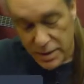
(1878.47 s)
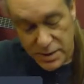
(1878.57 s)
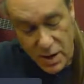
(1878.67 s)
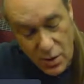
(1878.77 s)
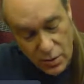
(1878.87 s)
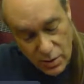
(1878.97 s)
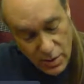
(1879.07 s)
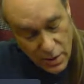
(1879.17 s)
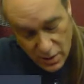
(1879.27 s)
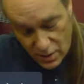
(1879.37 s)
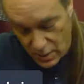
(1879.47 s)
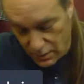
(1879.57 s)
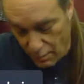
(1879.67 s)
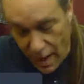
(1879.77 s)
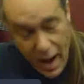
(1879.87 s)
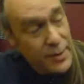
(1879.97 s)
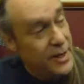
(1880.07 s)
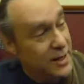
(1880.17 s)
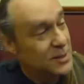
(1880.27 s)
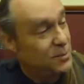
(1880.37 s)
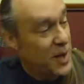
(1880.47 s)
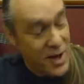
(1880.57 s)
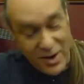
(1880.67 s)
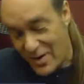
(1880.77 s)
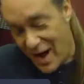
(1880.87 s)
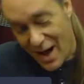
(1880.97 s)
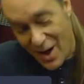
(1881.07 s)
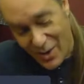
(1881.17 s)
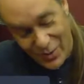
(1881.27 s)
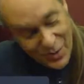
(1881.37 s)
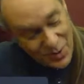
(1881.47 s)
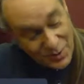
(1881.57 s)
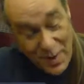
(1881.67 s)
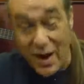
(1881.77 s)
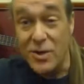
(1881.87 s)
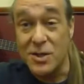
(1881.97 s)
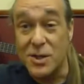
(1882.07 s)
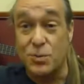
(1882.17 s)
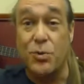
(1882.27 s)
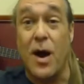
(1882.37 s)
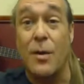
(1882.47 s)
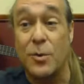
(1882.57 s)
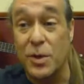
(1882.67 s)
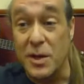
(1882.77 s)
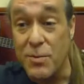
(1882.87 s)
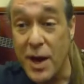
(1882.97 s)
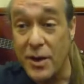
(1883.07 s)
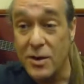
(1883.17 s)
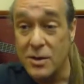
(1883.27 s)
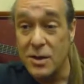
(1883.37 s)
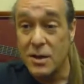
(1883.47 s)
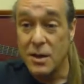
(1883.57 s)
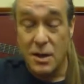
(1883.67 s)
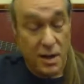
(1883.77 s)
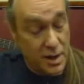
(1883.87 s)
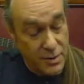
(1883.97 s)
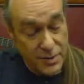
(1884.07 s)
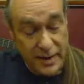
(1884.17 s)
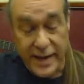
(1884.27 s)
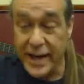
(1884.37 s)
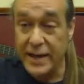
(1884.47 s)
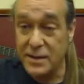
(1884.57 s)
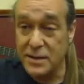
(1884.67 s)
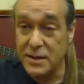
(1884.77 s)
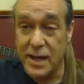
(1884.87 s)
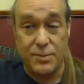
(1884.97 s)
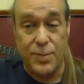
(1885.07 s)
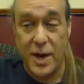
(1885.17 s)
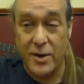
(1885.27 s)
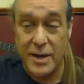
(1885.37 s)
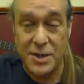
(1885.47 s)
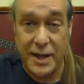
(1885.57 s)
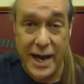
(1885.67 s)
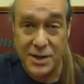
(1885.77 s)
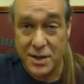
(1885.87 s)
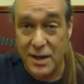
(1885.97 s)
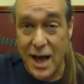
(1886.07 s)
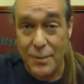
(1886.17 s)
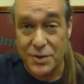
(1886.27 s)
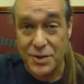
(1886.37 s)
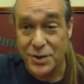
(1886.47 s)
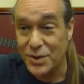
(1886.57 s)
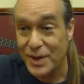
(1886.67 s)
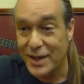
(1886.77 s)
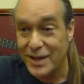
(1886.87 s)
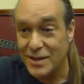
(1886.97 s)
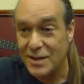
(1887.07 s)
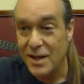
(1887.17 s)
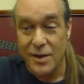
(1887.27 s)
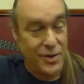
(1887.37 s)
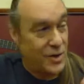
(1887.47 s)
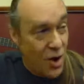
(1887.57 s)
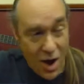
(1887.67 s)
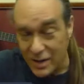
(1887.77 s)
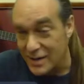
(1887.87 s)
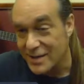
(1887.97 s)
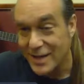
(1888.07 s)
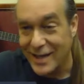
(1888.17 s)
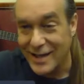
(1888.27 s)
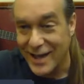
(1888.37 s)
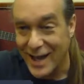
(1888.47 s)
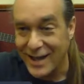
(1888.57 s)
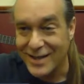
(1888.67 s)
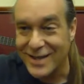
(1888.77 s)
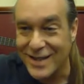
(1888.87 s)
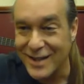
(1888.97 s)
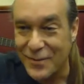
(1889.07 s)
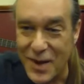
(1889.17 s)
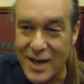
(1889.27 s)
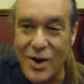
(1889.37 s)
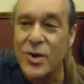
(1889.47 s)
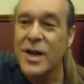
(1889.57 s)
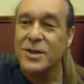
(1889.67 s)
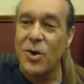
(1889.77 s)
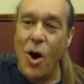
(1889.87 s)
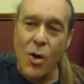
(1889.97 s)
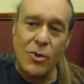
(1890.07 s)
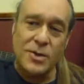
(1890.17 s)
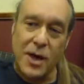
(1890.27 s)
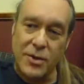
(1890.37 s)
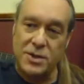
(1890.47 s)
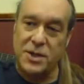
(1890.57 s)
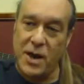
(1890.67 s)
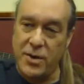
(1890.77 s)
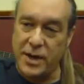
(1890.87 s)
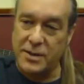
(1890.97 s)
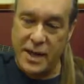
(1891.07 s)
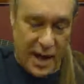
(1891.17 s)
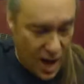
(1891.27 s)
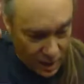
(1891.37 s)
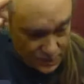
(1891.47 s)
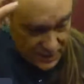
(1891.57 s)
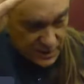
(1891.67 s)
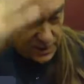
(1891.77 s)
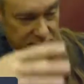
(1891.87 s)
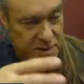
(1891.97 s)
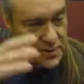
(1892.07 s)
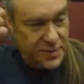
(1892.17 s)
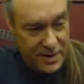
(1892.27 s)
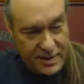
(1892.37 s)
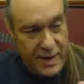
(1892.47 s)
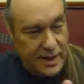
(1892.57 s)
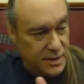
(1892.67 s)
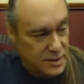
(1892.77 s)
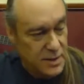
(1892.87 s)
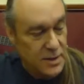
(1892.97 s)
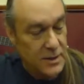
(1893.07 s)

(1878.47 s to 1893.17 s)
So mommy does better. Now the marriage is probably better. Mm-hmm. The kids get better educational opportunities. The dog doesn't get kicked. And, you know, so all those other charities that help these mm. specific things,